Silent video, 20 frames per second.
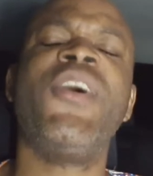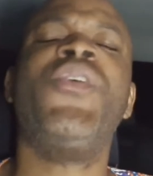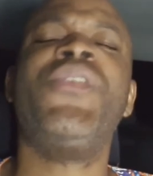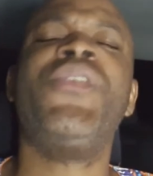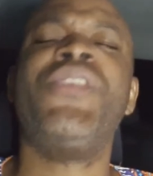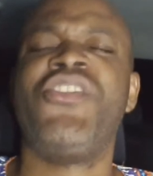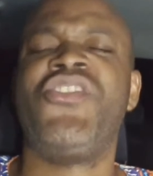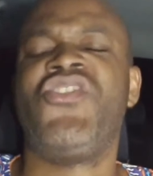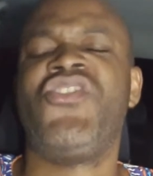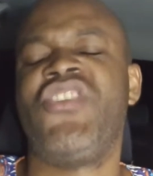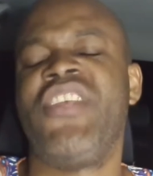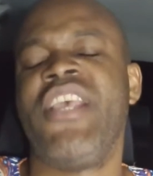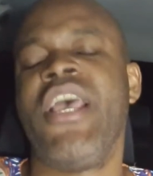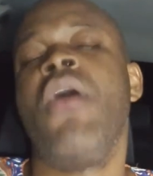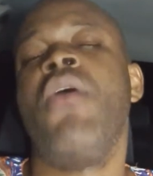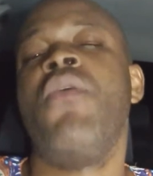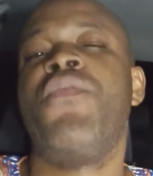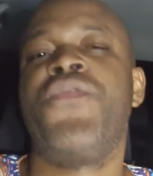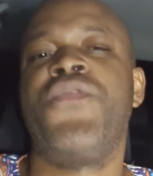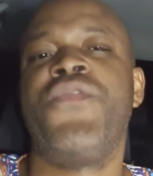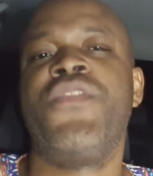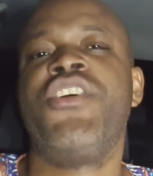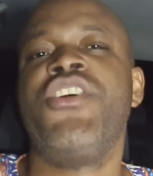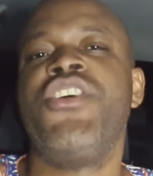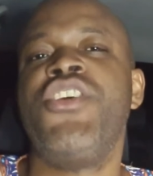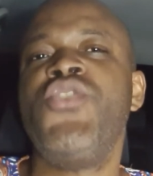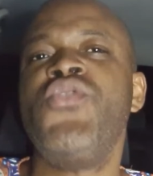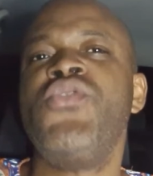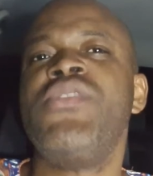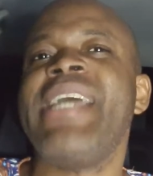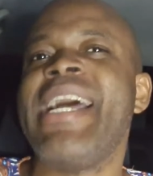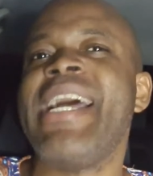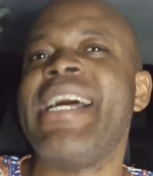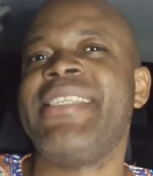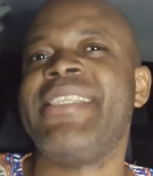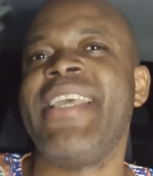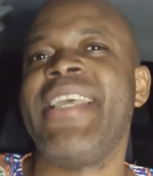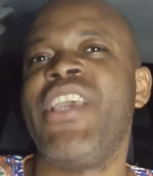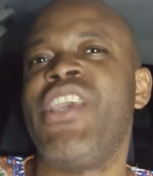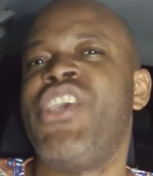on itself could use
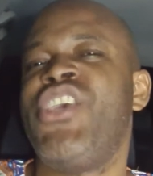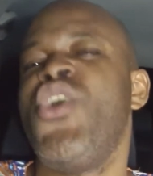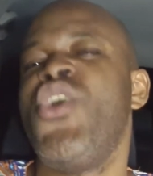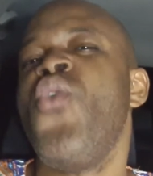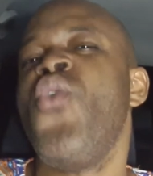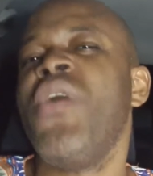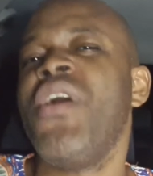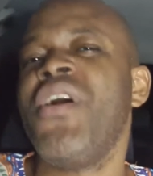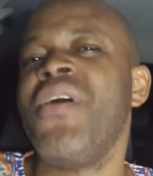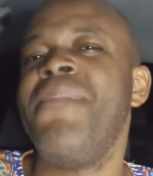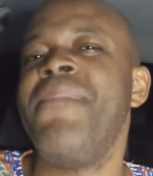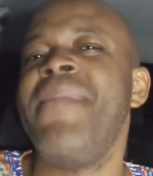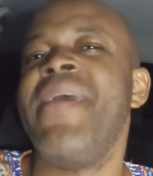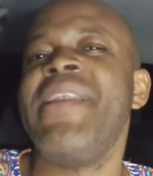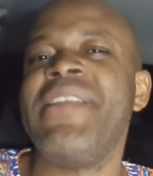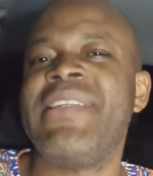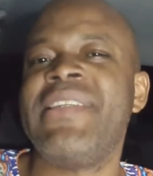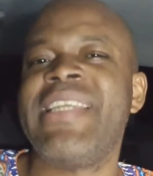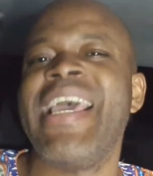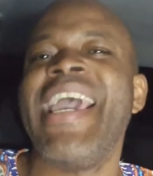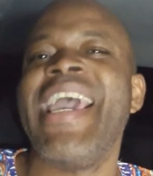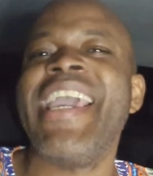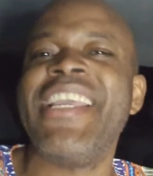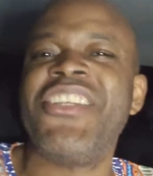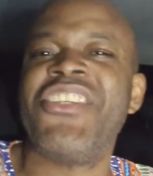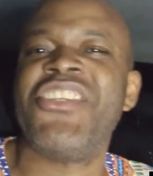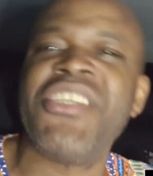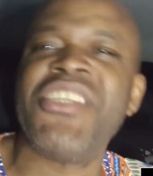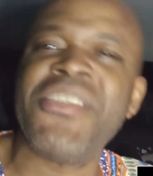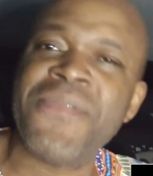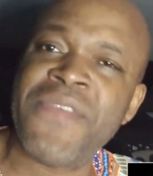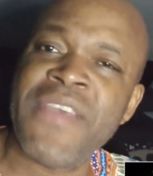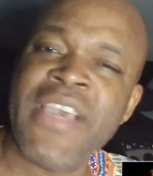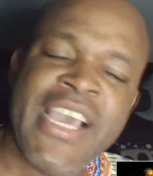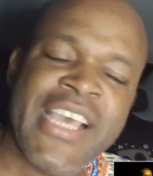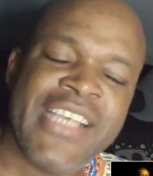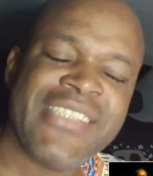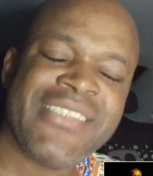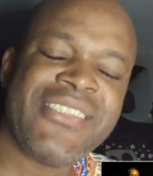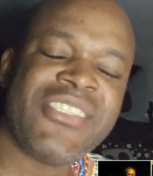as a yoga meditative
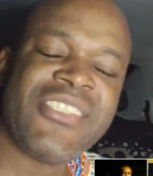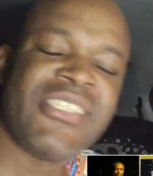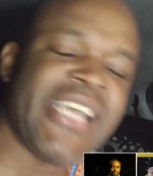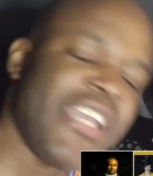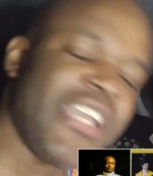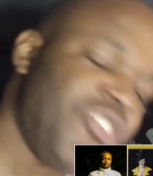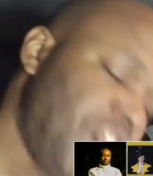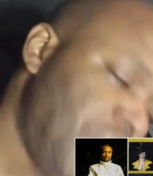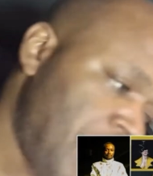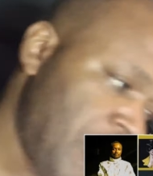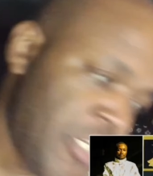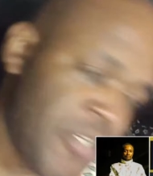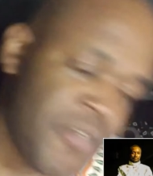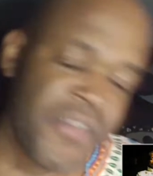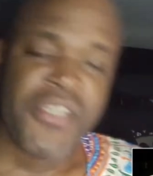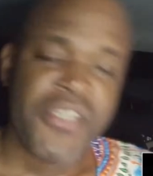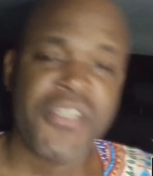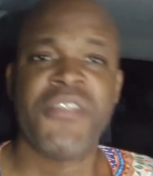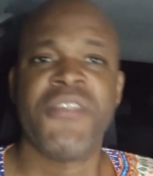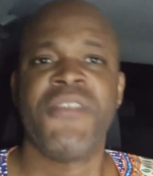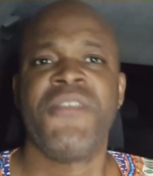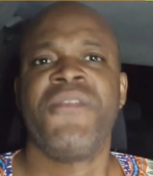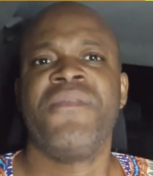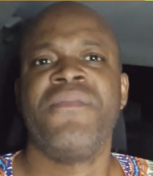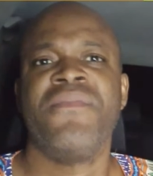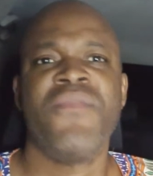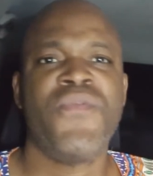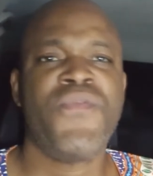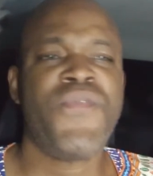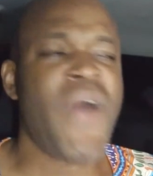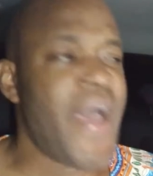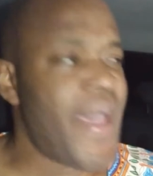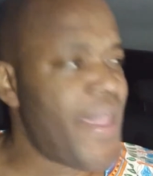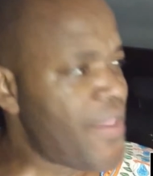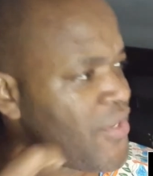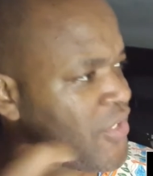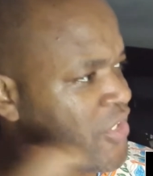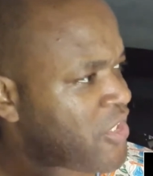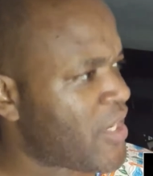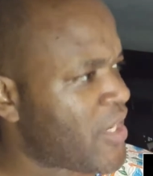session. Find
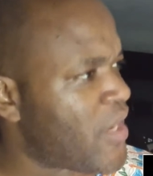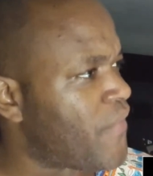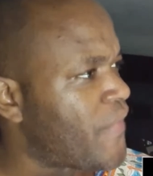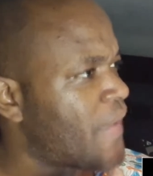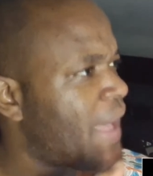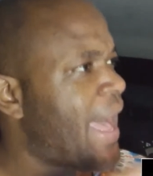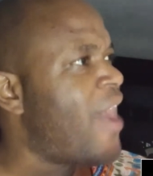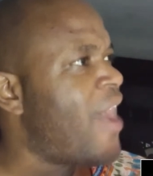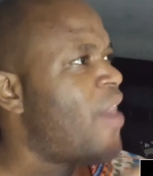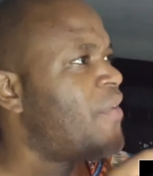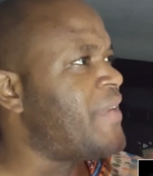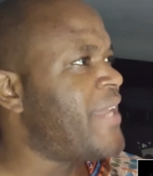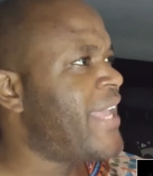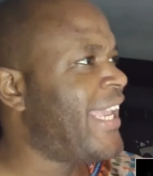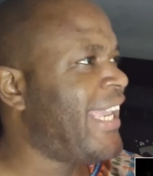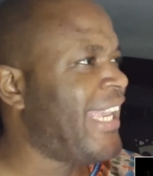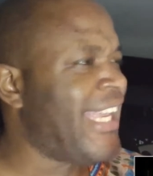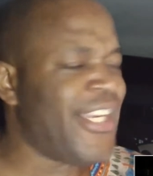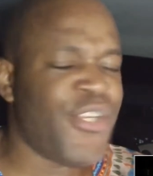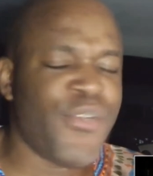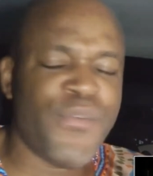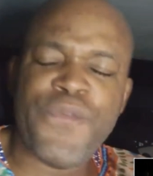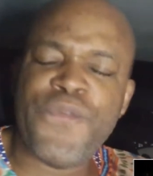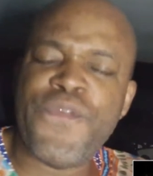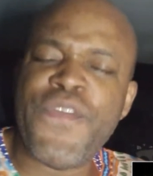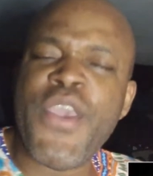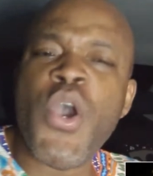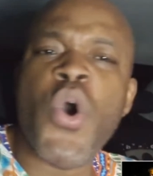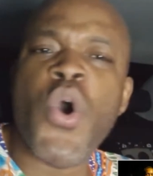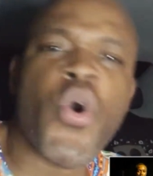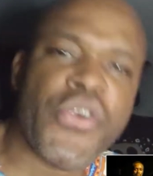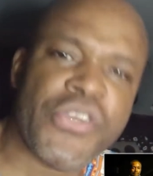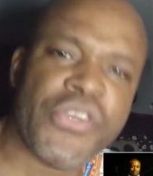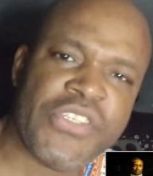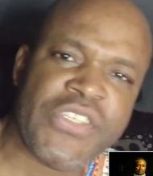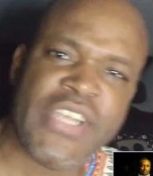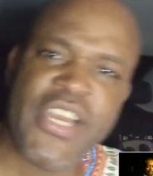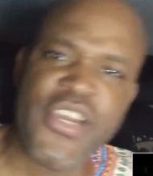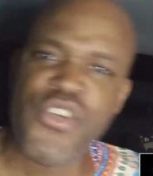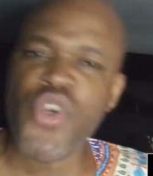yourself out there in the
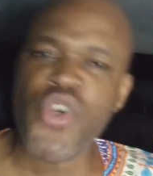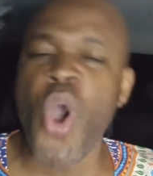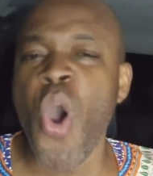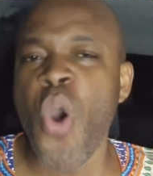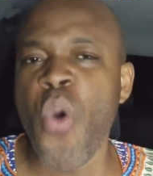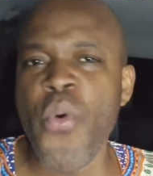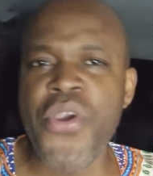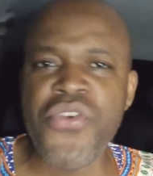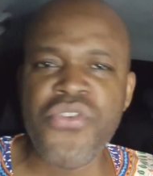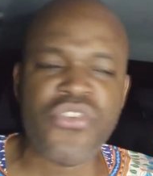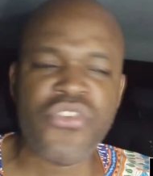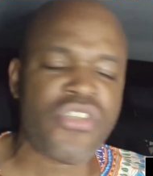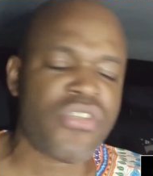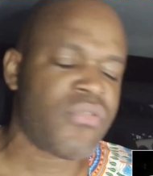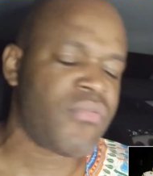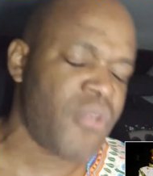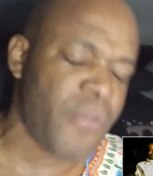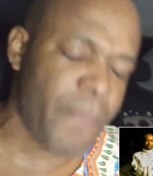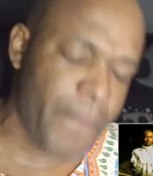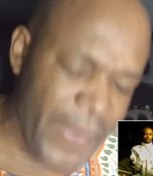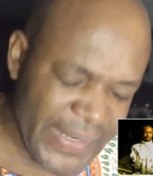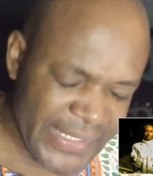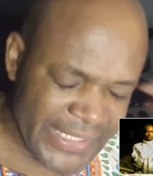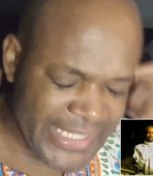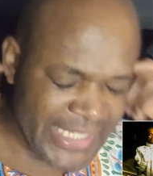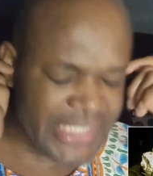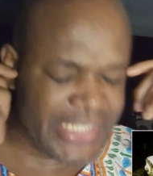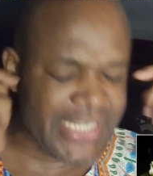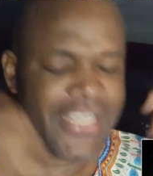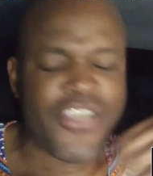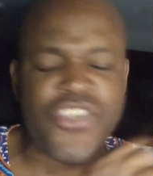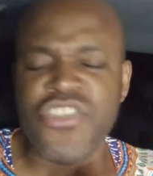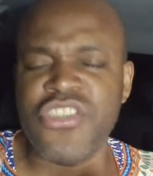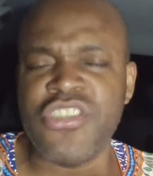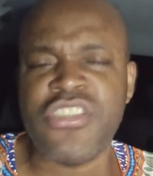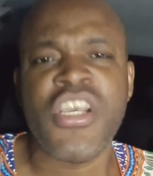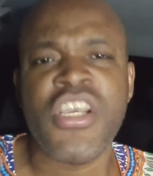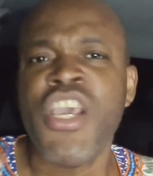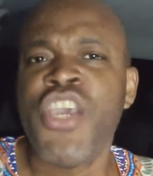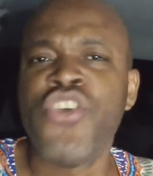fjords in Norway. You put this shit and you
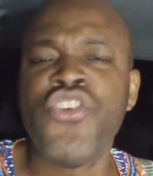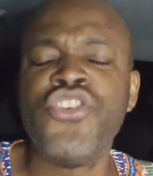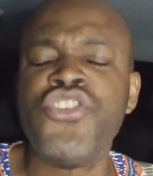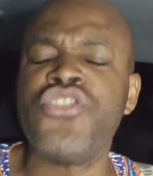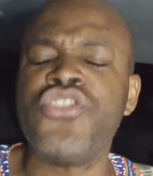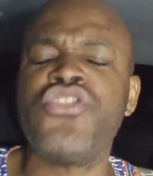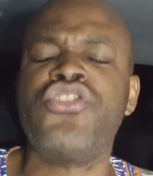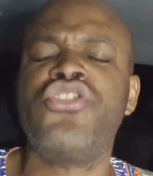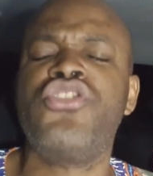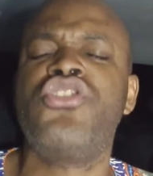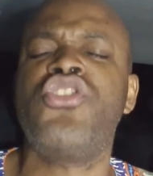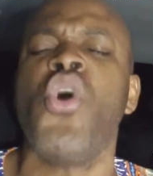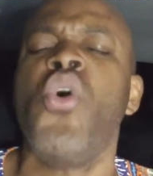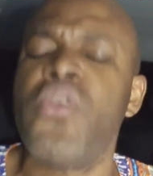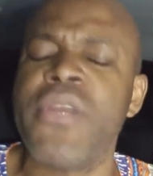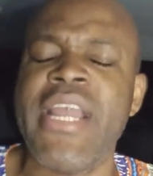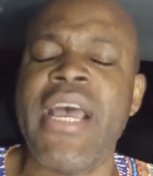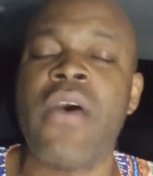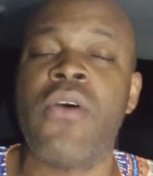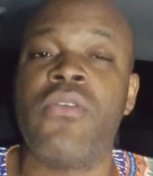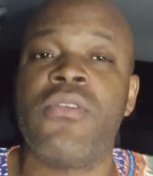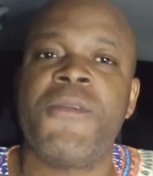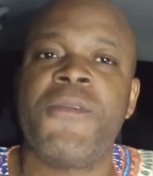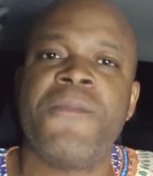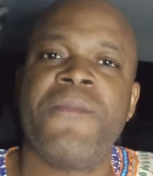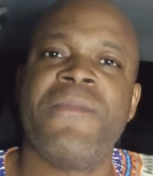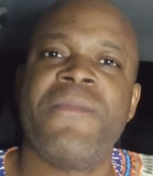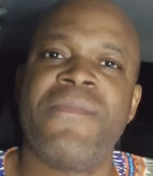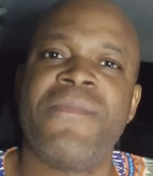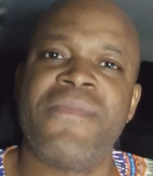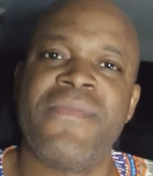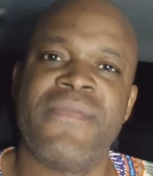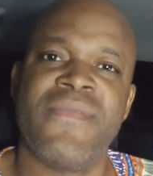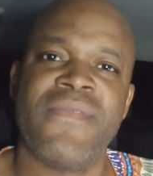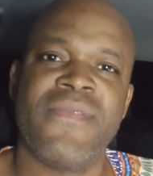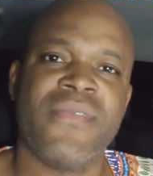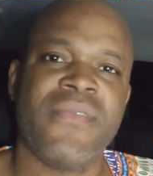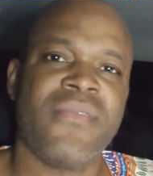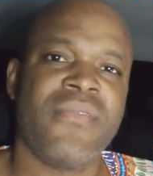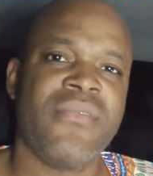just zone out.
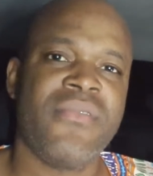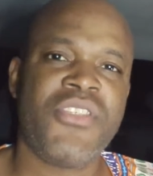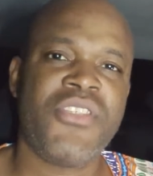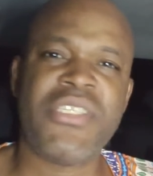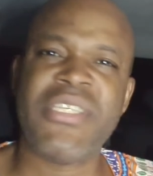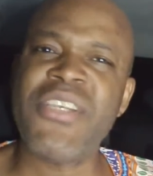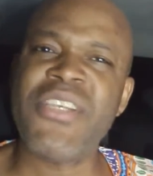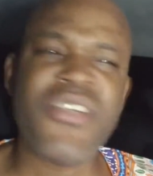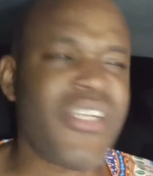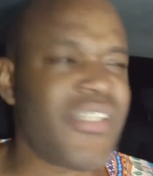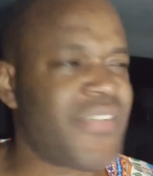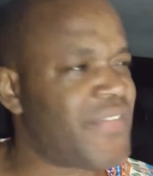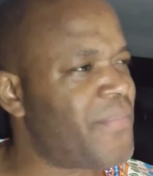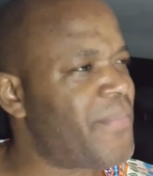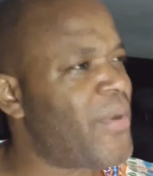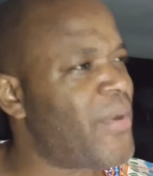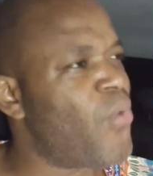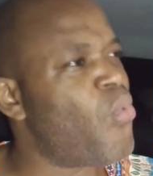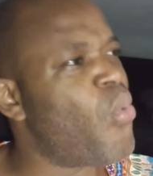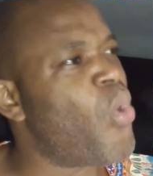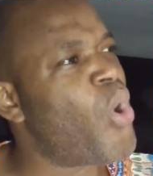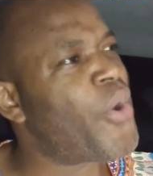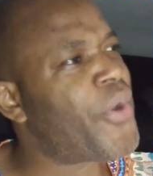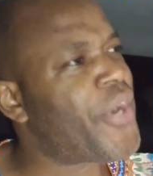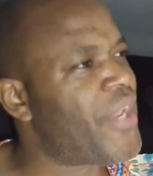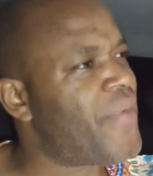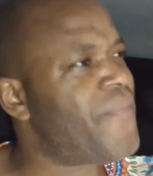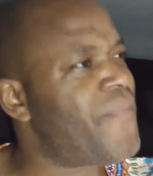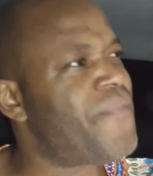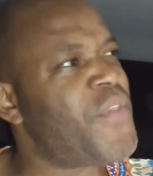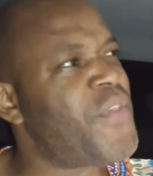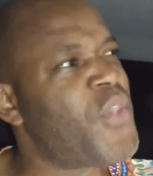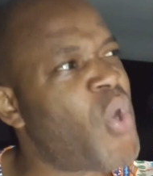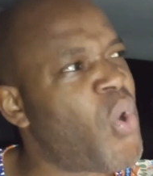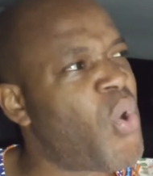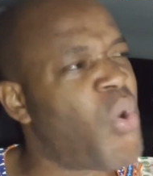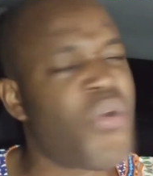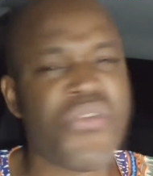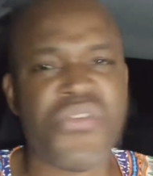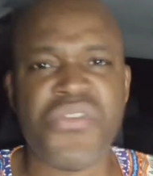You see nothing but water and
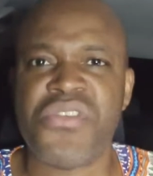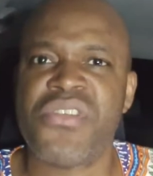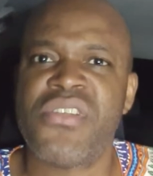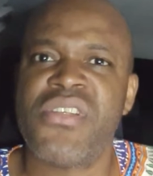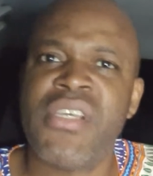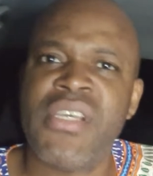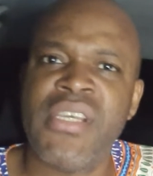fjords.